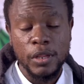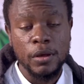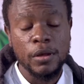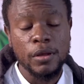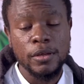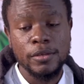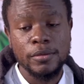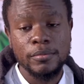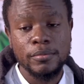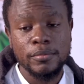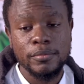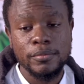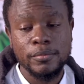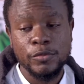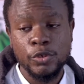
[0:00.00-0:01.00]

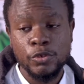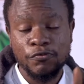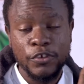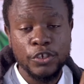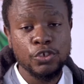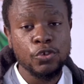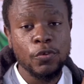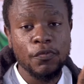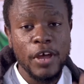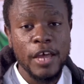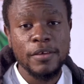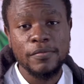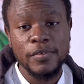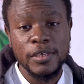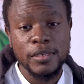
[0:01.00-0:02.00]
um, finished
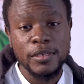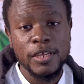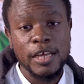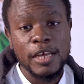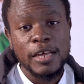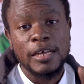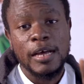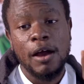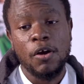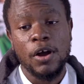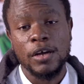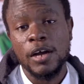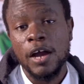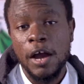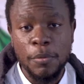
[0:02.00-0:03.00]
surviving,
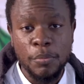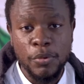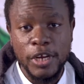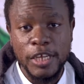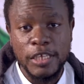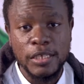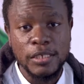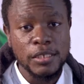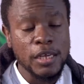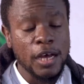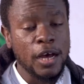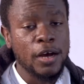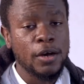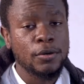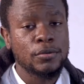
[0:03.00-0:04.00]
our car breaking
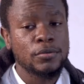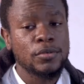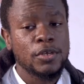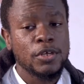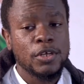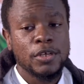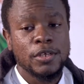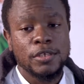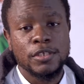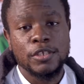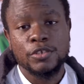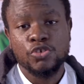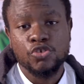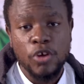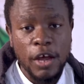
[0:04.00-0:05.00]
down,
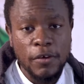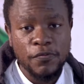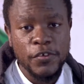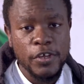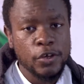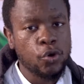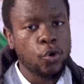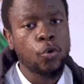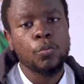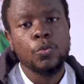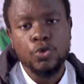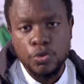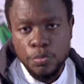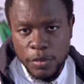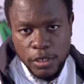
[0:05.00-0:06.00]
the traffic
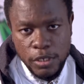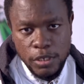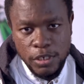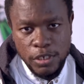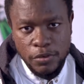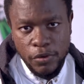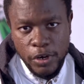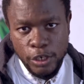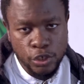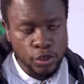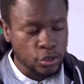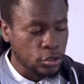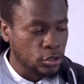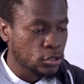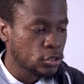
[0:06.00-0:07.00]
almost missing
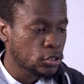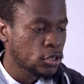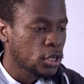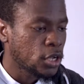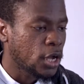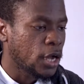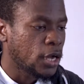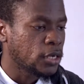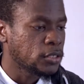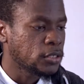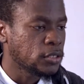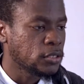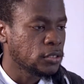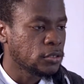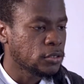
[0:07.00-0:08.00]
direction,
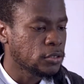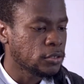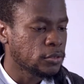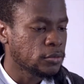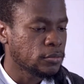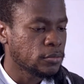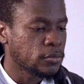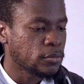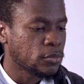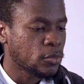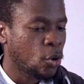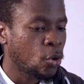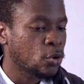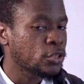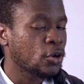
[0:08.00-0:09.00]
and
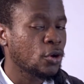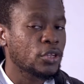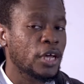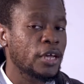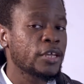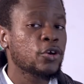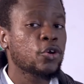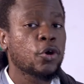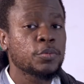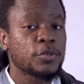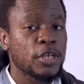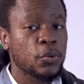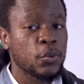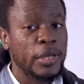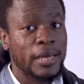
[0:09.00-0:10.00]
um, all the other hiccups
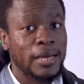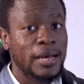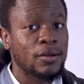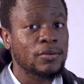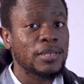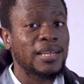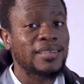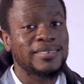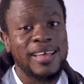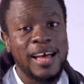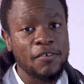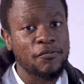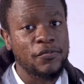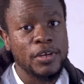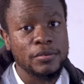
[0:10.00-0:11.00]
that we encountered
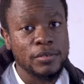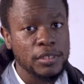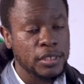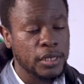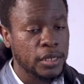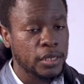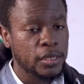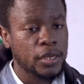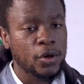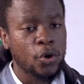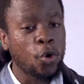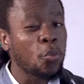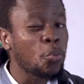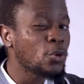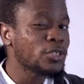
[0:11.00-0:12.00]
that very day,
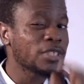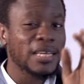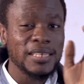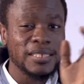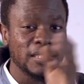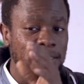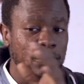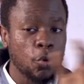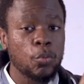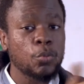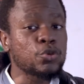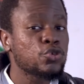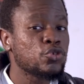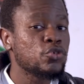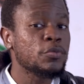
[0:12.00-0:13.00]
almost getting,
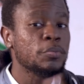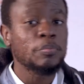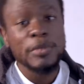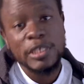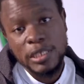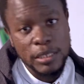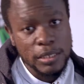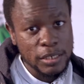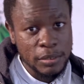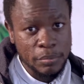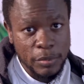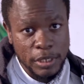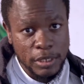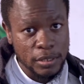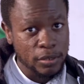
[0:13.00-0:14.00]
almost missing the
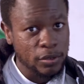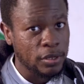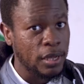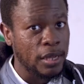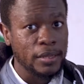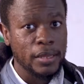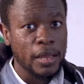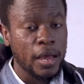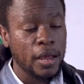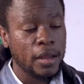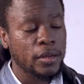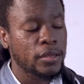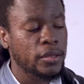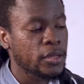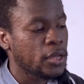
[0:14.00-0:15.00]
meeting
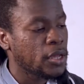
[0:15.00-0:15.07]
entirely